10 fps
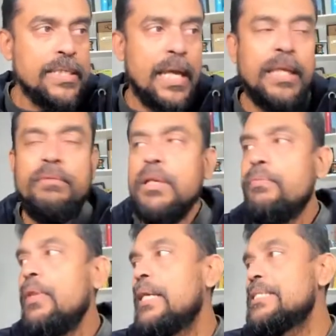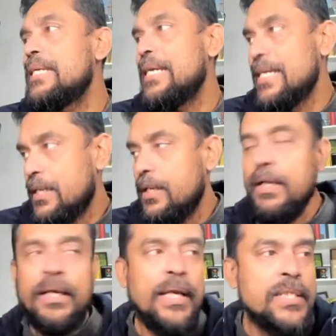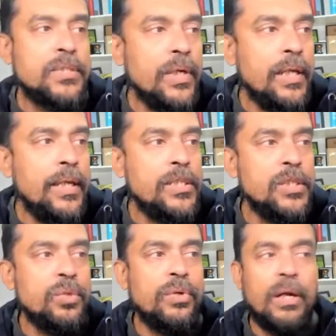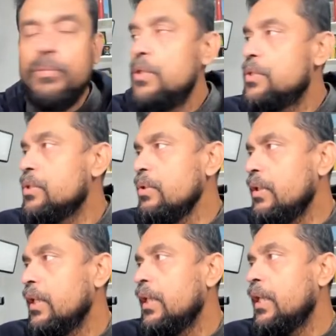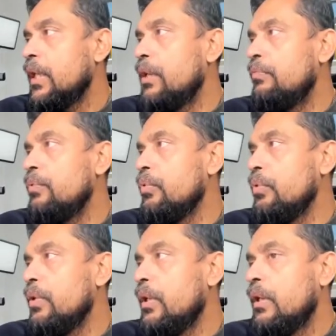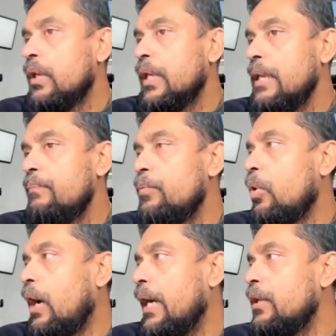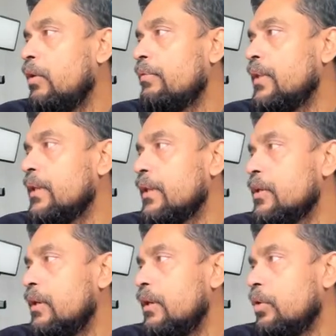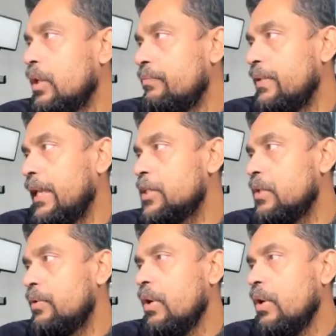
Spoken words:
And even if there is an error, it's really easy to troubleshoot if you keep your eye on the notification window.